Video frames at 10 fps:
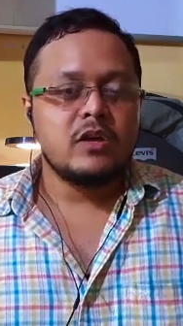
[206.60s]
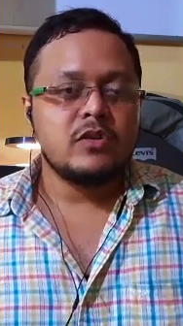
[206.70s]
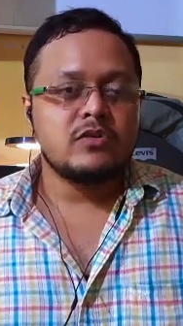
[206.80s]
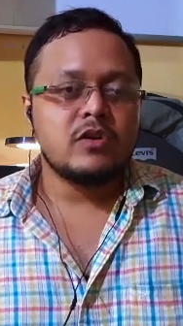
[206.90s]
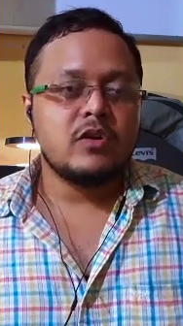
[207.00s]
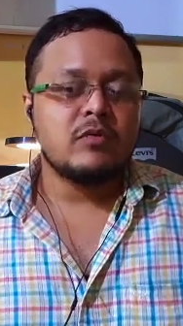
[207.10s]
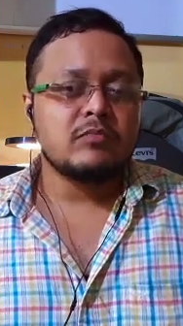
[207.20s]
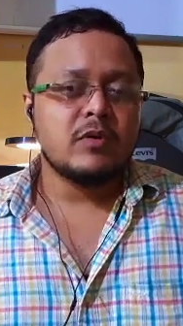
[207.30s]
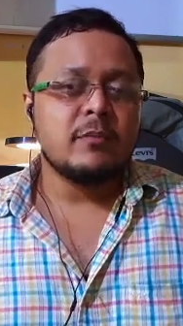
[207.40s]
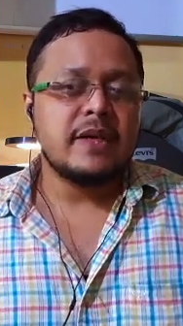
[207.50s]
So
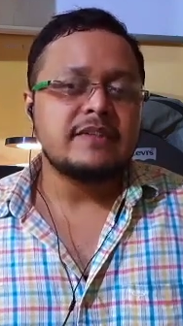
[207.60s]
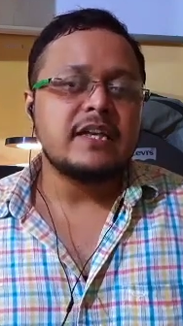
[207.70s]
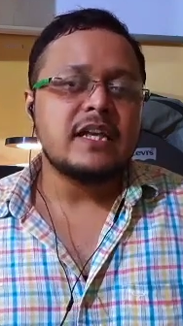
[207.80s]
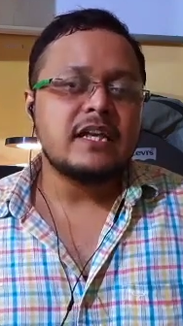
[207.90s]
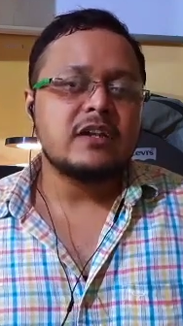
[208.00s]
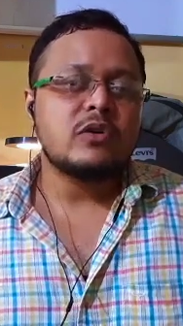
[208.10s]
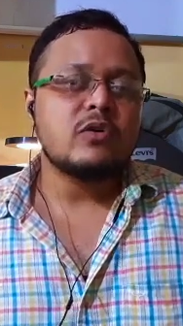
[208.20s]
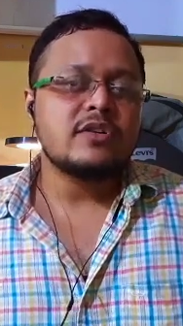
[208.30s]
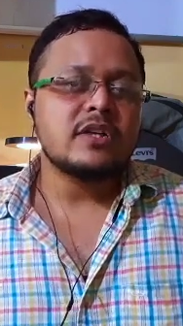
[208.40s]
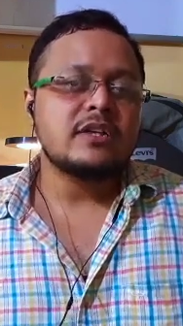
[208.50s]
basically, the
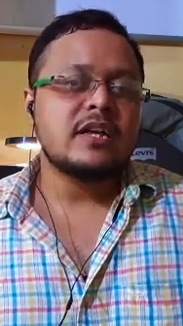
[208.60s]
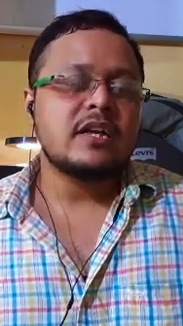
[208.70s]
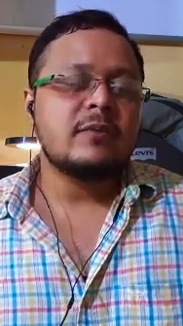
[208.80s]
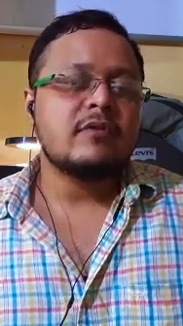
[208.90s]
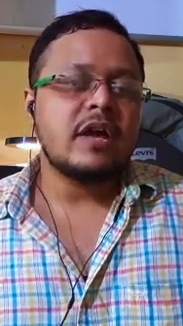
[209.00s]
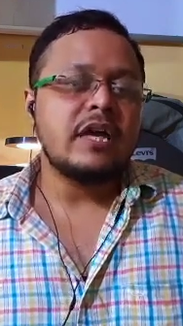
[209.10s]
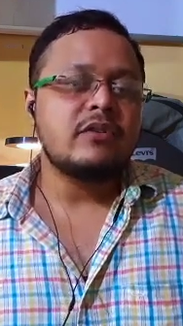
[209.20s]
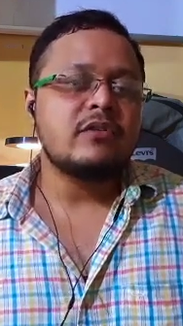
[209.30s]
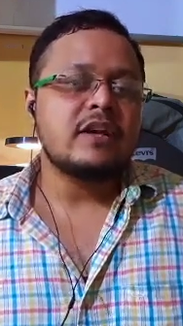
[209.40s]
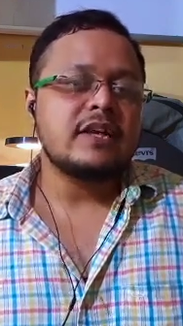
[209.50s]
question that I'm trying to
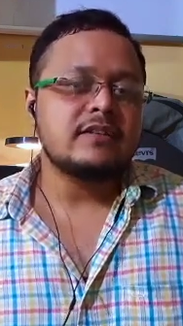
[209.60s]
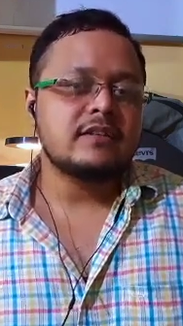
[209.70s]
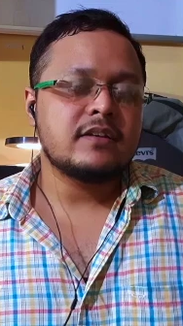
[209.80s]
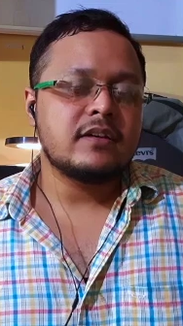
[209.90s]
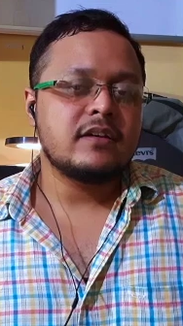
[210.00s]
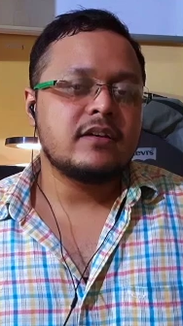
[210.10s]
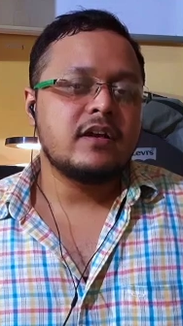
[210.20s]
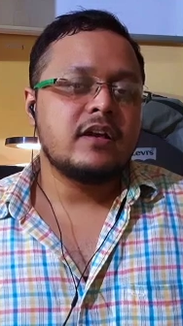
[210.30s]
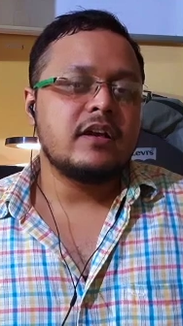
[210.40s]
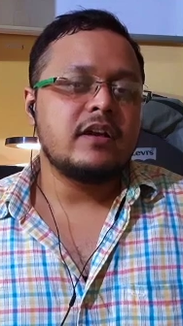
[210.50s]
raise
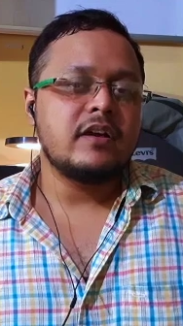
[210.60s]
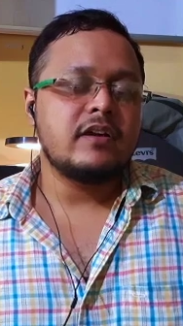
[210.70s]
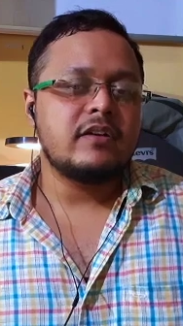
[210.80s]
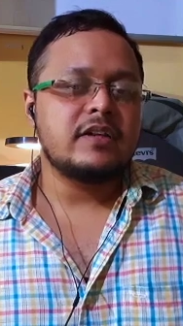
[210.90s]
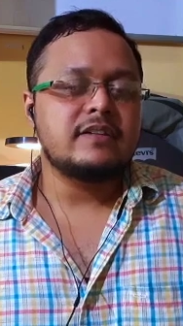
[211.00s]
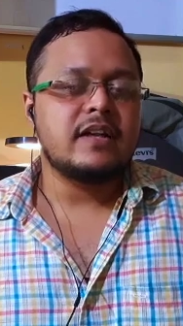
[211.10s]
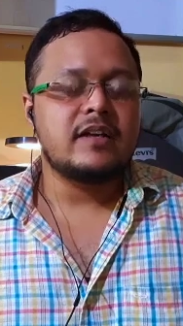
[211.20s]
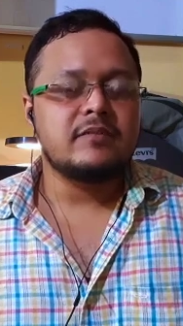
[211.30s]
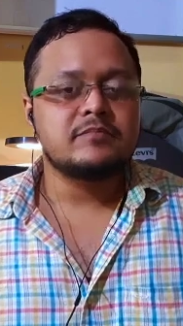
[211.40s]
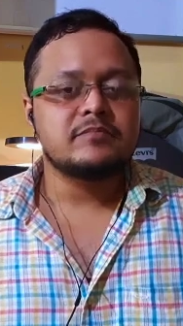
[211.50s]
here is
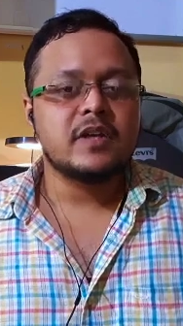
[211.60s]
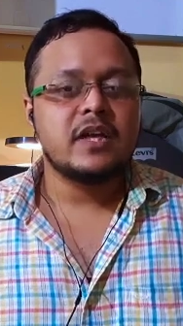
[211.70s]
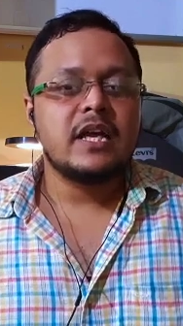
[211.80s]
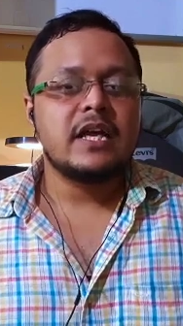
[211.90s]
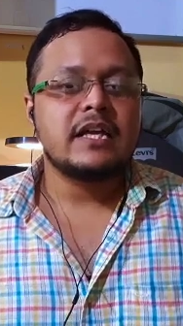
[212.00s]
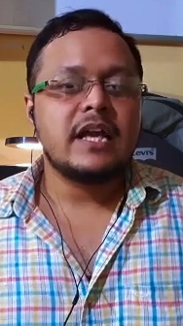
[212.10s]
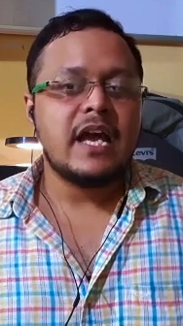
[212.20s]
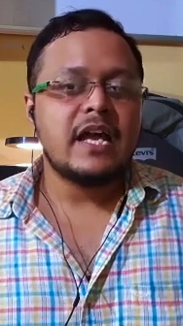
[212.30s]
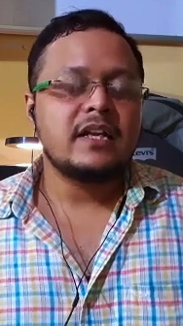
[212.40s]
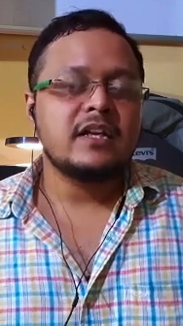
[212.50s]
that
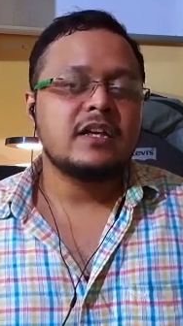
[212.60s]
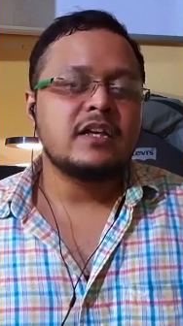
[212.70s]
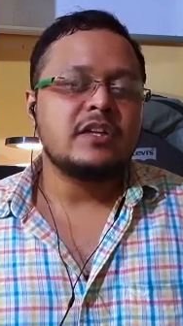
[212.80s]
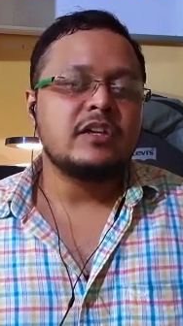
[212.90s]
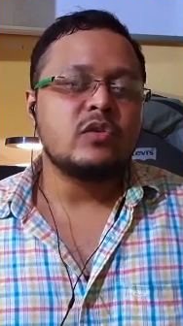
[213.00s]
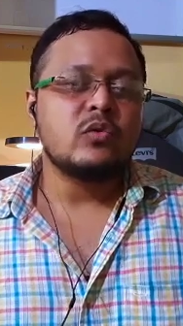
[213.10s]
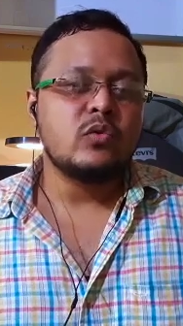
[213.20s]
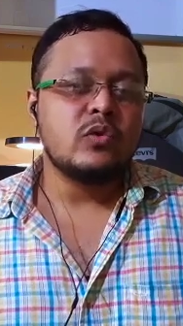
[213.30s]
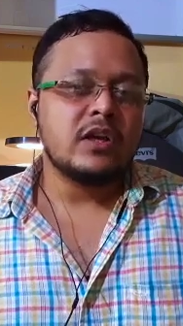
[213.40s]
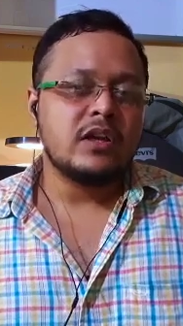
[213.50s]
can the
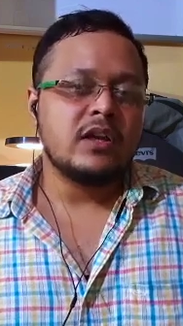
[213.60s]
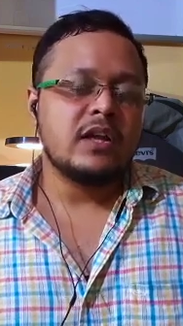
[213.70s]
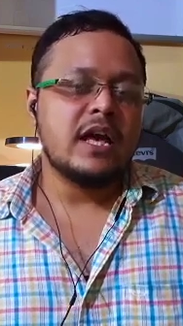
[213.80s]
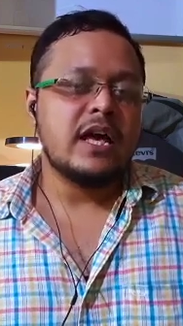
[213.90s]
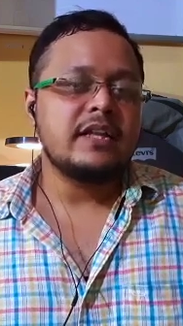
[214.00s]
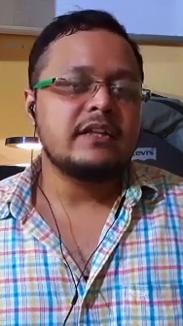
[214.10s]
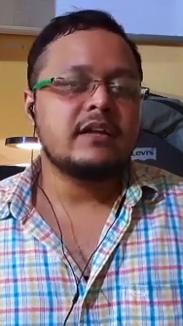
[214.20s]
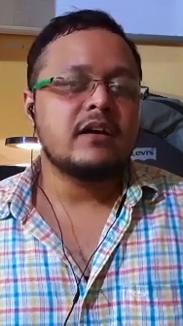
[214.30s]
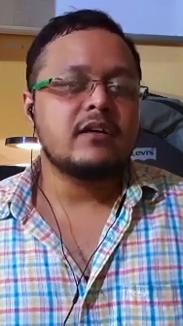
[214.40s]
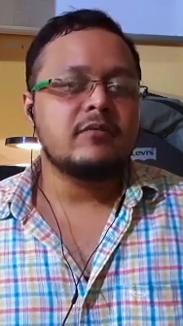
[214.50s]
rural and the
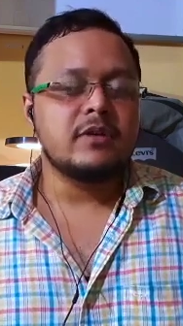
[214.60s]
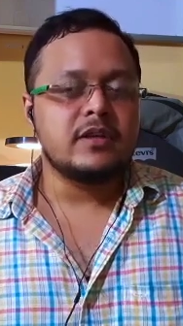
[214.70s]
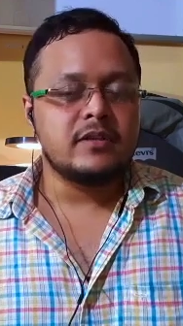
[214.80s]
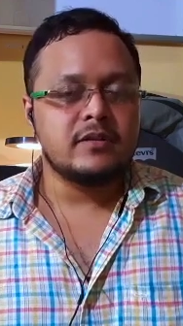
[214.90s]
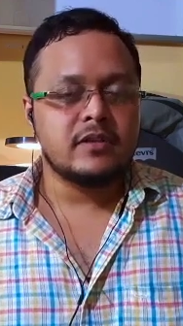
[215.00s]
urban